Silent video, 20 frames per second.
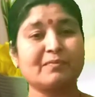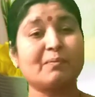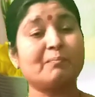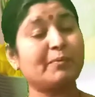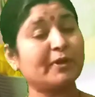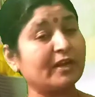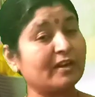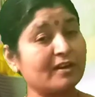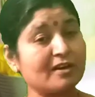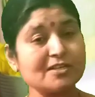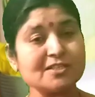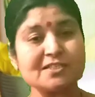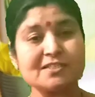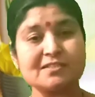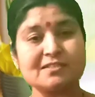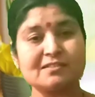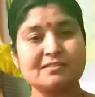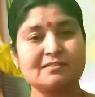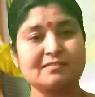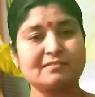
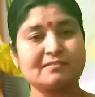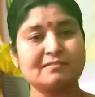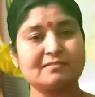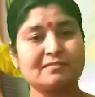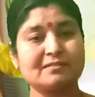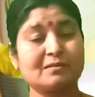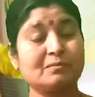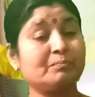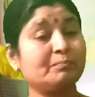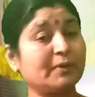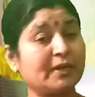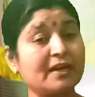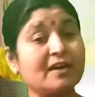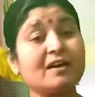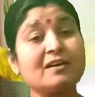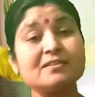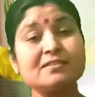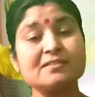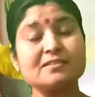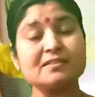Because
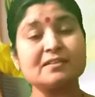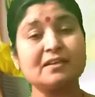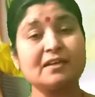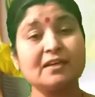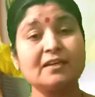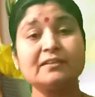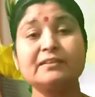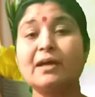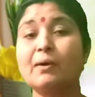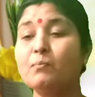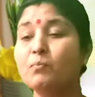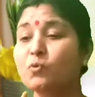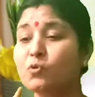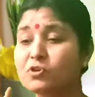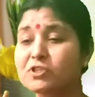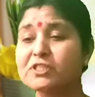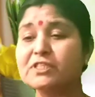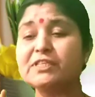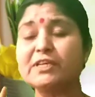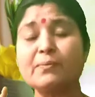the
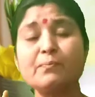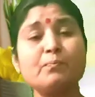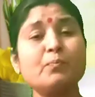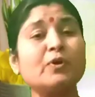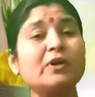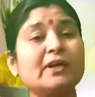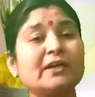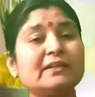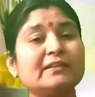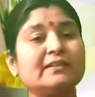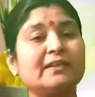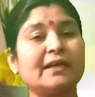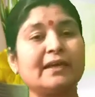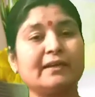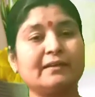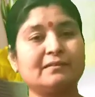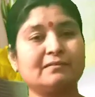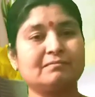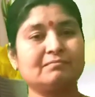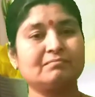most important
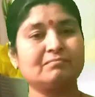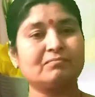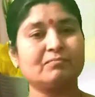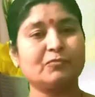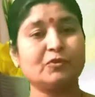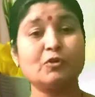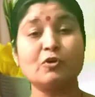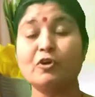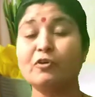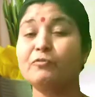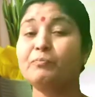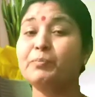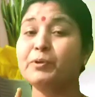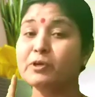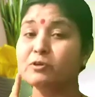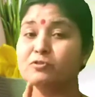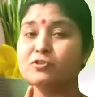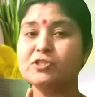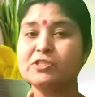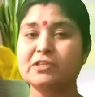thing, your
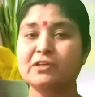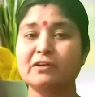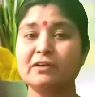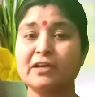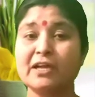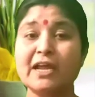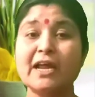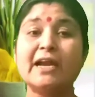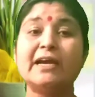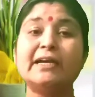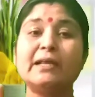future,